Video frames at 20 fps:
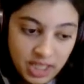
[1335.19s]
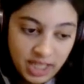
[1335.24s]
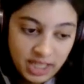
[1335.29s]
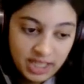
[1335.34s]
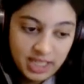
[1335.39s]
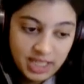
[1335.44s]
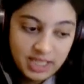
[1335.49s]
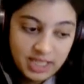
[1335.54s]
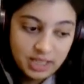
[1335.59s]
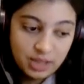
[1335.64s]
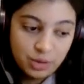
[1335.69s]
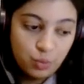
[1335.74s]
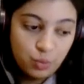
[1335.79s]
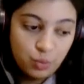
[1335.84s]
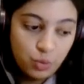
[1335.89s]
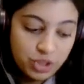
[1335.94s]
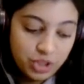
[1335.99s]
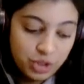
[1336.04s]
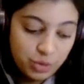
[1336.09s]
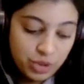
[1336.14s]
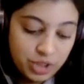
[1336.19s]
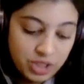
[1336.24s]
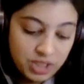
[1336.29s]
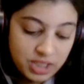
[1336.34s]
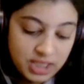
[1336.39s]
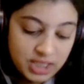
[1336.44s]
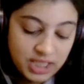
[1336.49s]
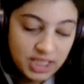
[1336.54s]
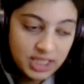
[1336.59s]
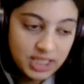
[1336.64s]
I guess what you
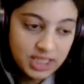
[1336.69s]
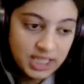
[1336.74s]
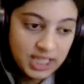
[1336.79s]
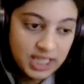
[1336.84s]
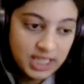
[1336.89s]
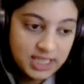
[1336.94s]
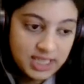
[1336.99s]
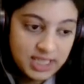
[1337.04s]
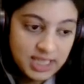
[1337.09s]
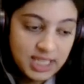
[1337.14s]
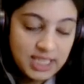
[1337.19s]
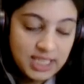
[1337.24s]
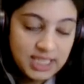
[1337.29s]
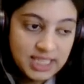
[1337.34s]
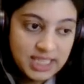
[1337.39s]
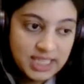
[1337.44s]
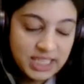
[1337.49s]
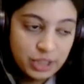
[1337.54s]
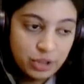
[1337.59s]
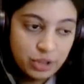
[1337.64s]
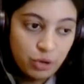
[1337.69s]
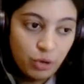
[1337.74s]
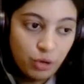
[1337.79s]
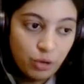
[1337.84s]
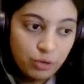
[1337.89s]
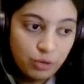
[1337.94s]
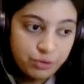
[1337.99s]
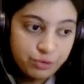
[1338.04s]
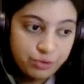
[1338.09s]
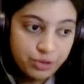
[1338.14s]
just said is instead
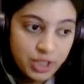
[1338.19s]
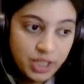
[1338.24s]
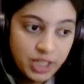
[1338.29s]
of